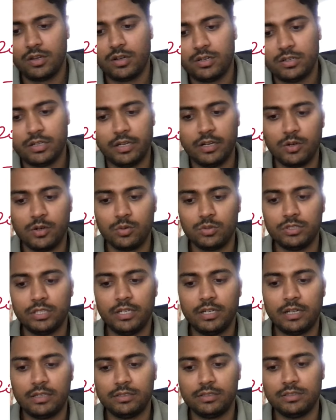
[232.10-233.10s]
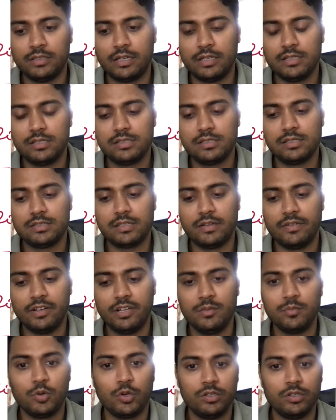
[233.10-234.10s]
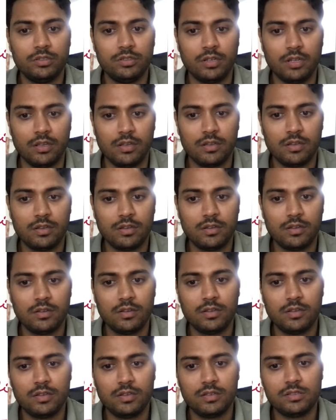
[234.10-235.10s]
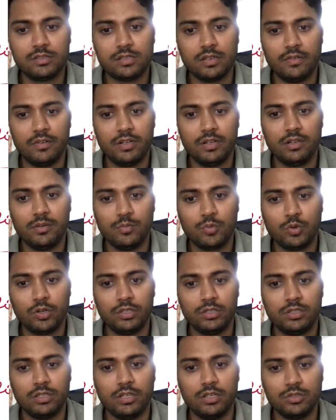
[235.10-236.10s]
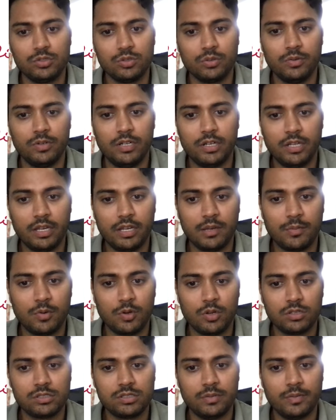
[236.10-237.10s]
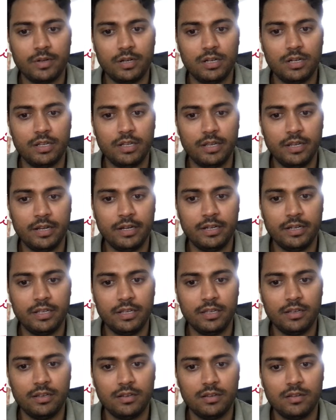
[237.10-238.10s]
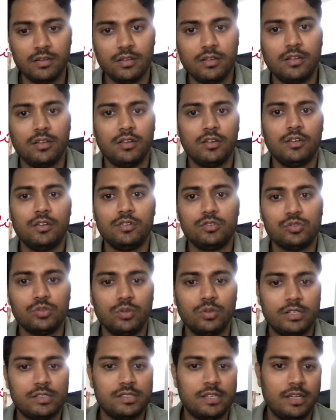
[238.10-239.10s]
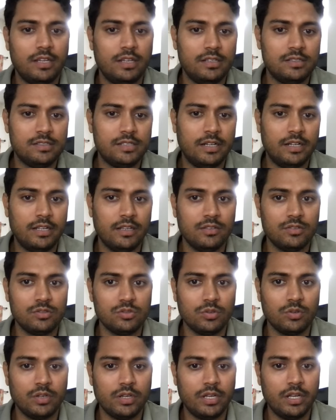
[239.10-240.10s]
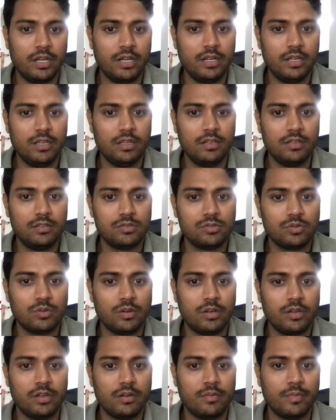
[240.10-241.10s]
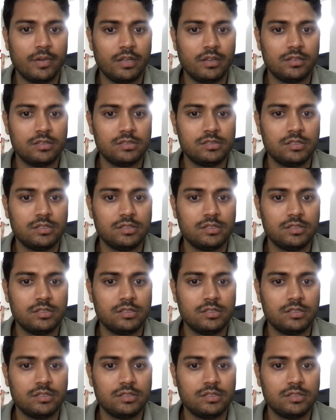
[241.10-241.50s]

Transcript: 10 root 3, that is 17.3. 17.3. So we'll take approximately 18. So let's say n is 18. So 18 square minus